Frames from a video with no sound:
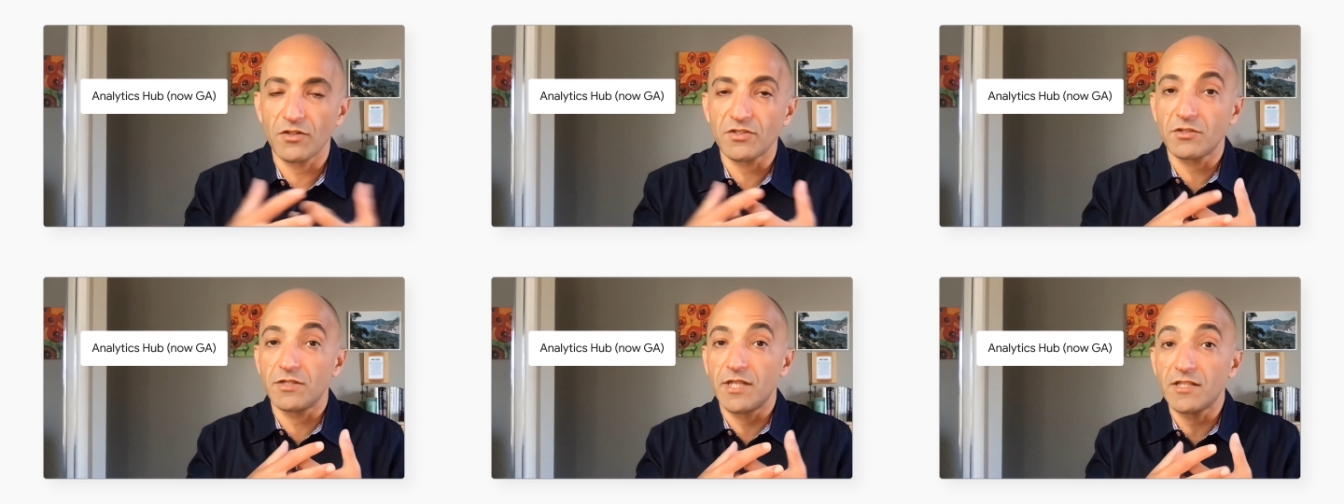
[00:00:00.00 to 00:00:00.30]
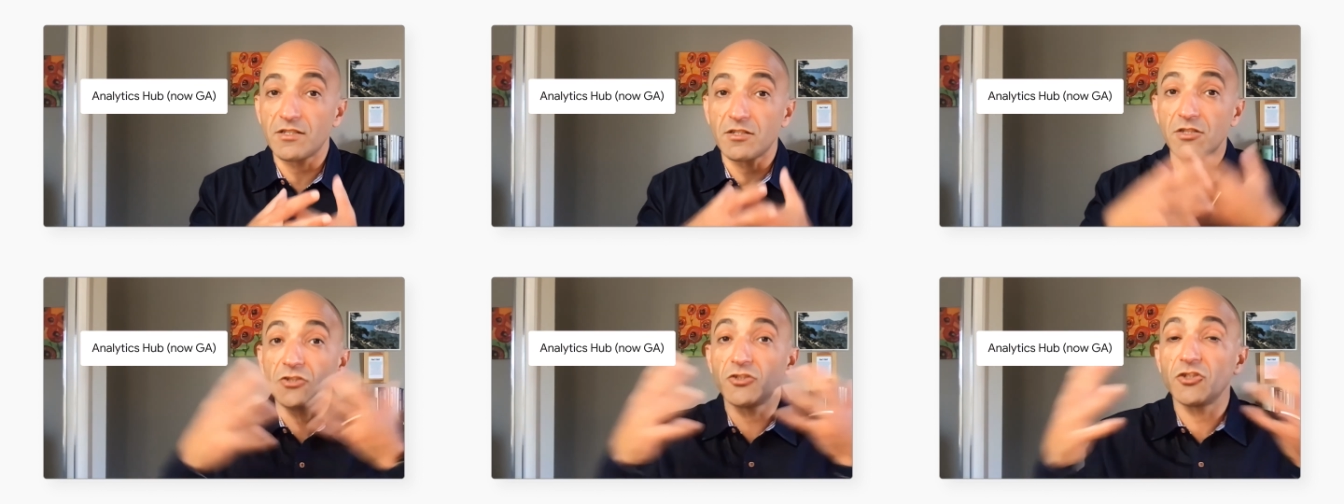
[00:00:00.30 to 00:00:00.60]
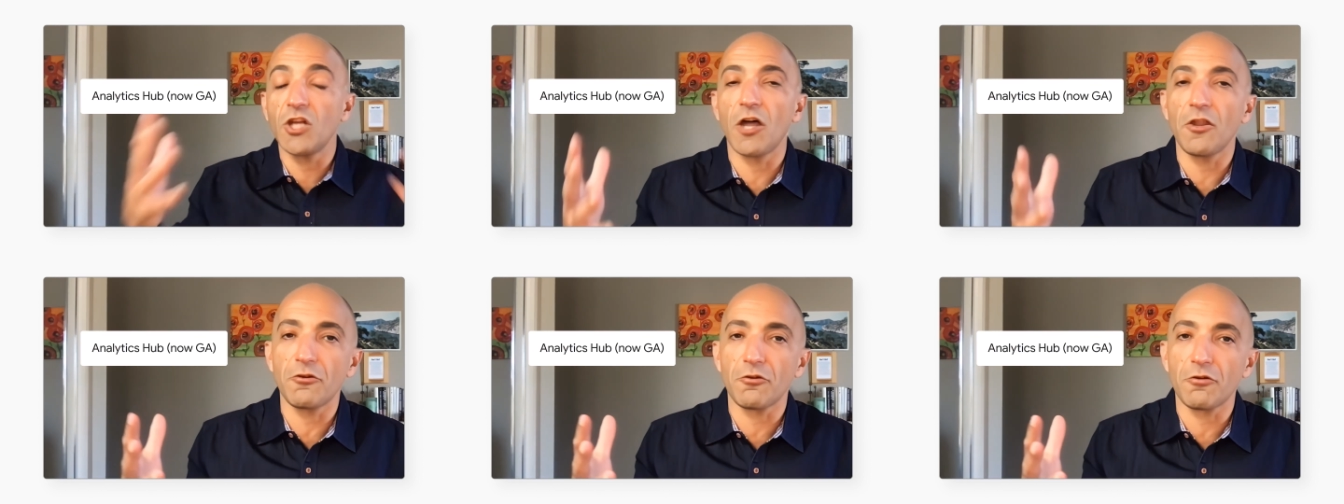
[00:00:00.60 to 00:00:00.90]
So that's
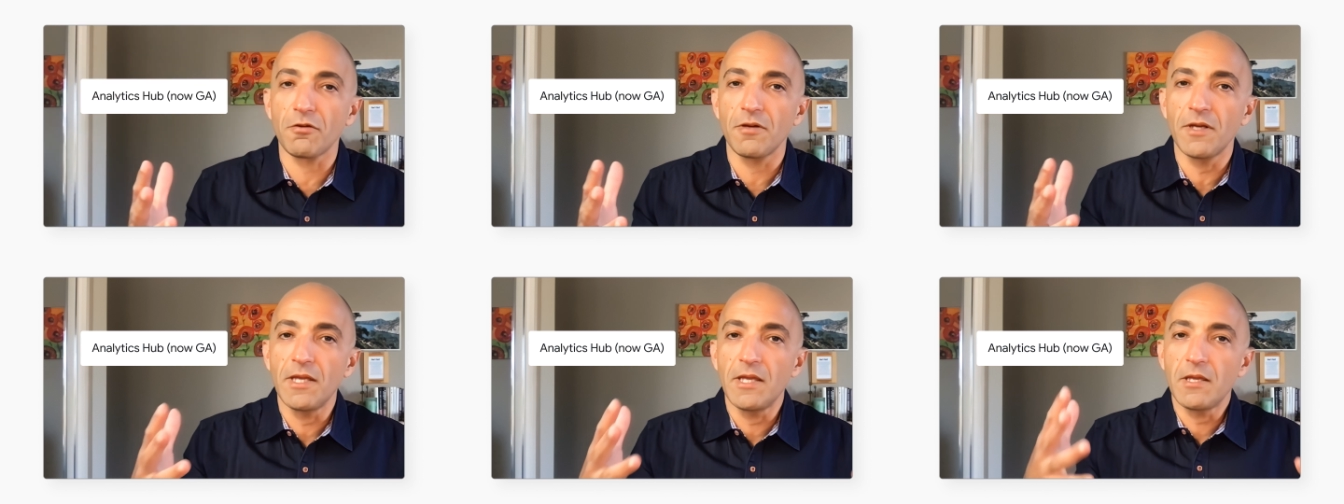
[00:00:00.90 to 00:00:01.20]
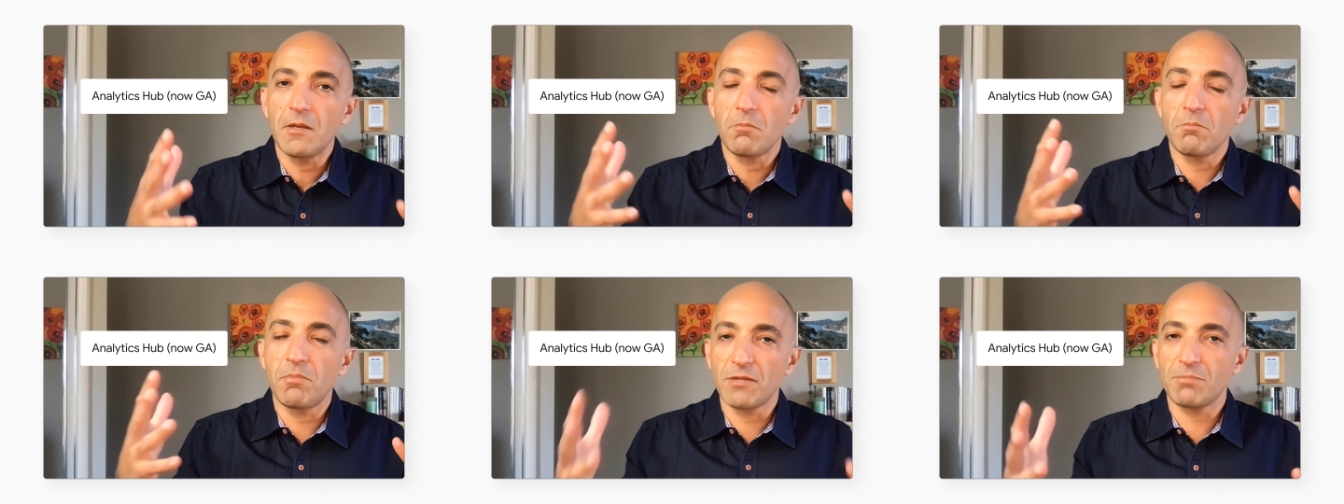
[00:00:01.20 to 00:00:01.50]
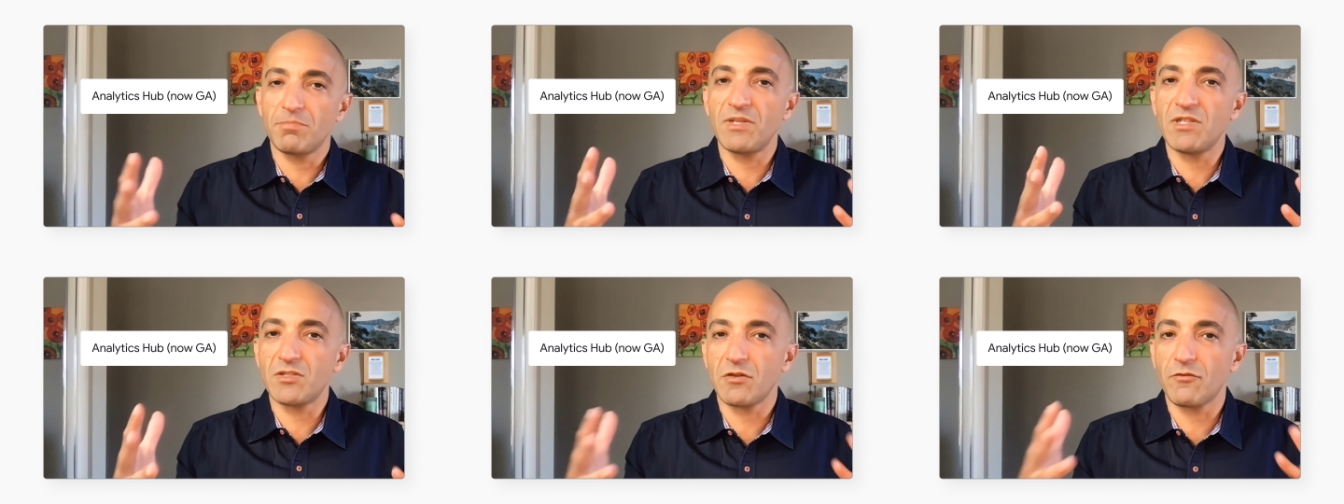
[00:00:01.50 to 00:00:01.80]
another
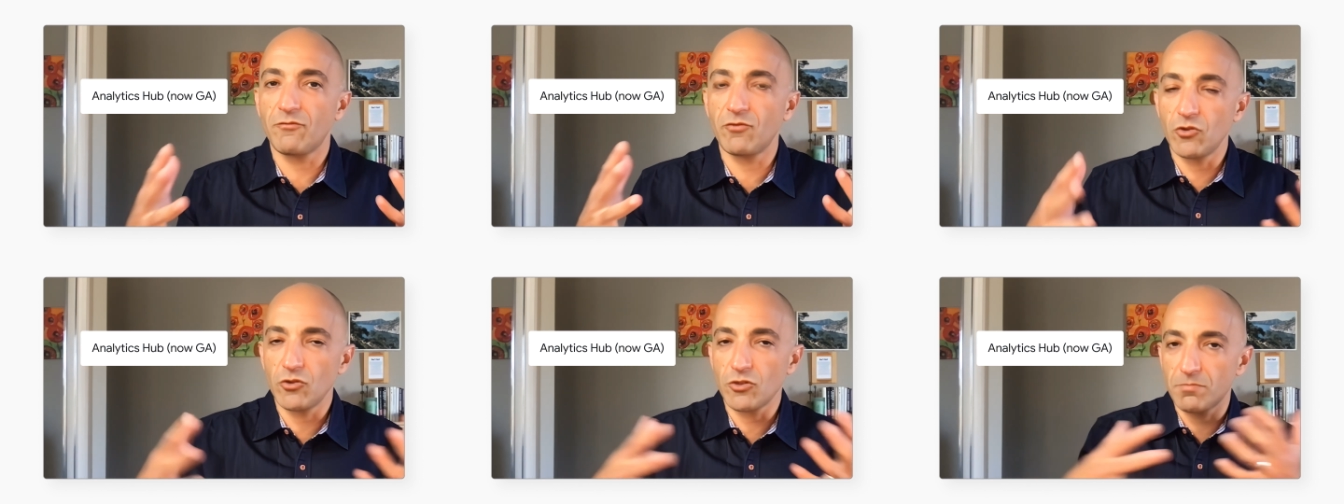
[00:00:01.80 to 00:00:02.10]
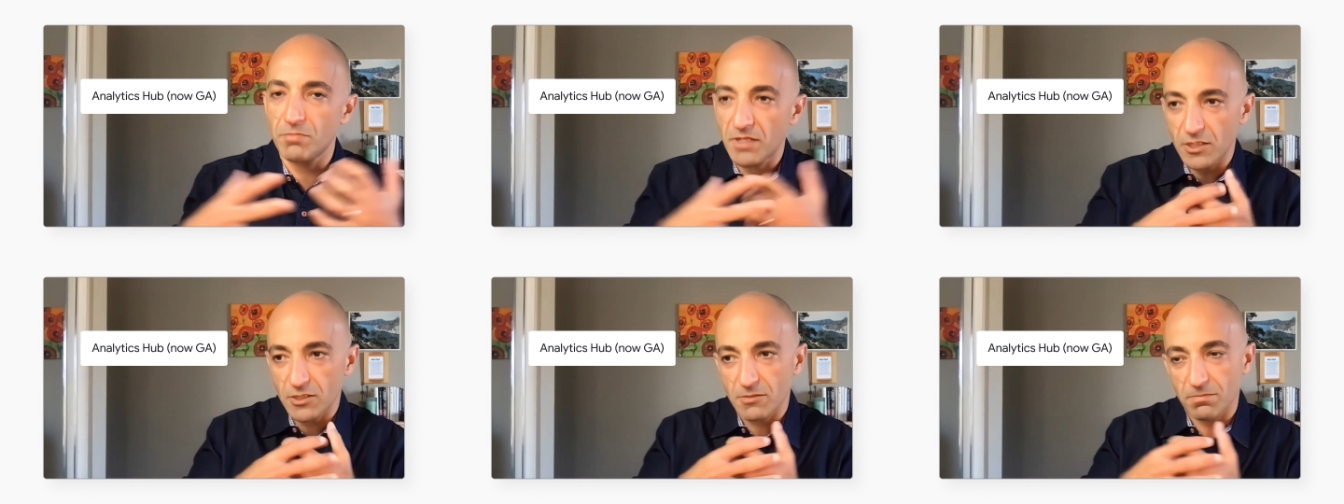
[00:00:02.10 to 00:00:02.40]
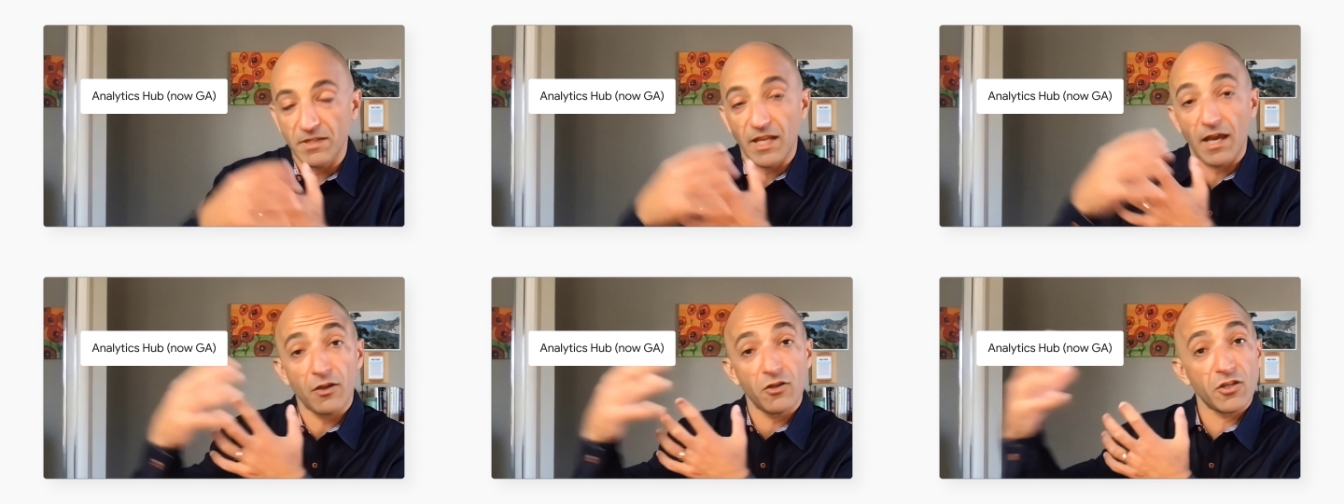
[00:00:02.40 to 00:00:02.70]
big piece of news
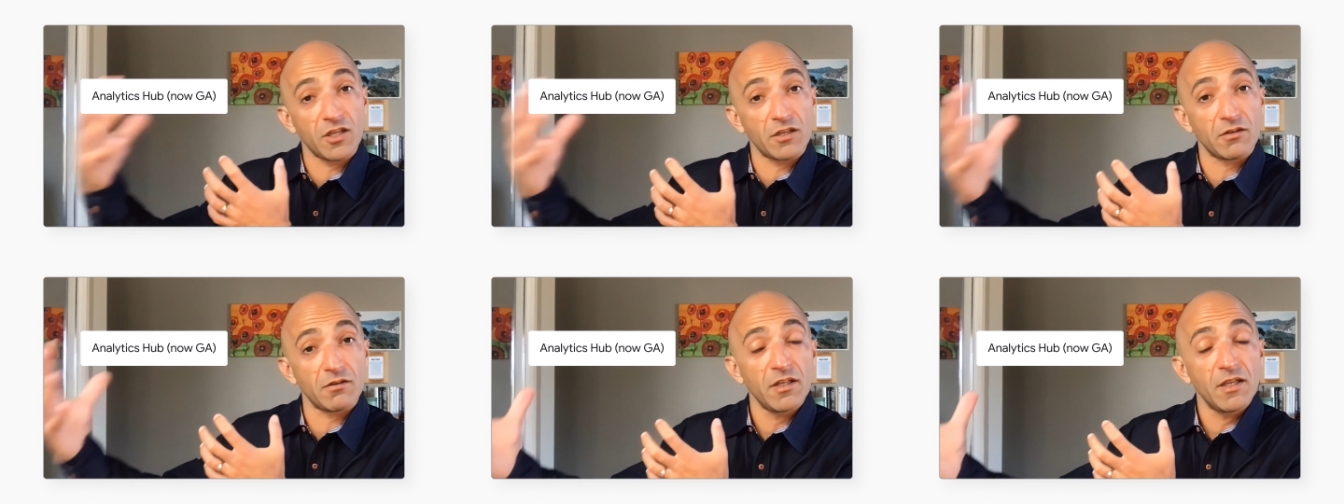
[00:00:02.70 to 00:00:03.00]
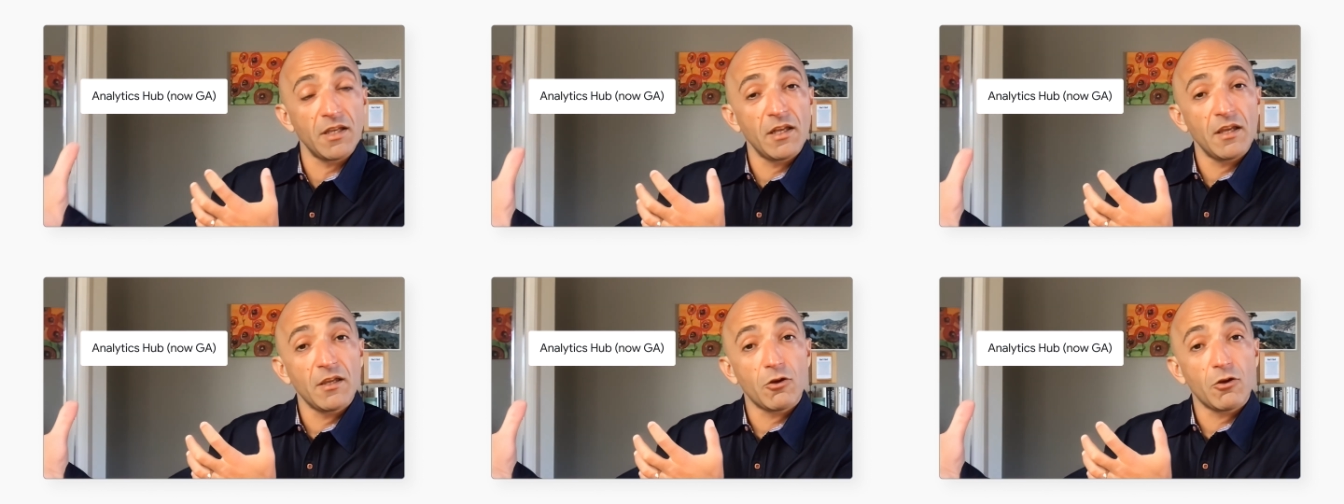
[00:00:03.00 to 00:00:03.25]
because now you can